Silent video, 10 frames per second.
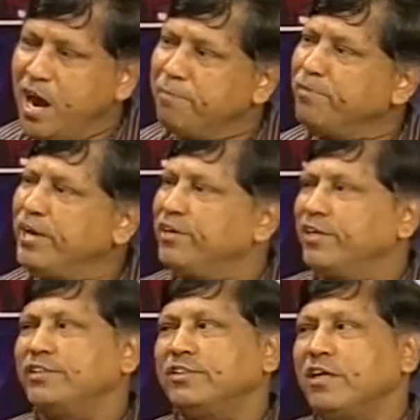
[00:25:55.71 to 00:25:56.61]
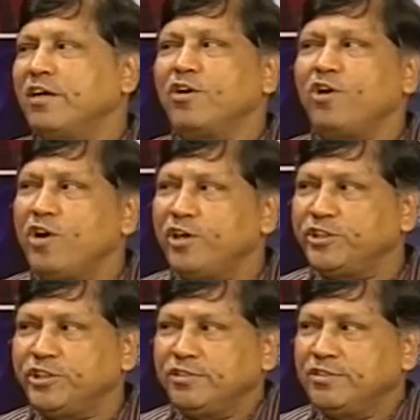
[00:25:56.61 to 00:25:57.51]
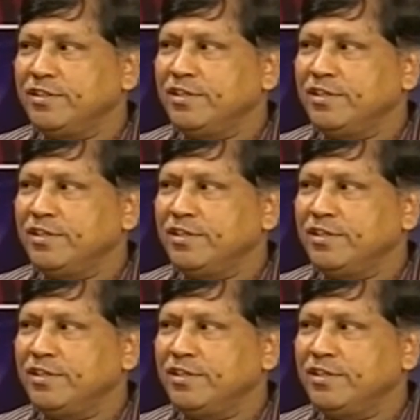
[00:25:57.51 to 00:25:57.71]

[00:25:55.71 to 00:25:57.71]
update his or her knowledge.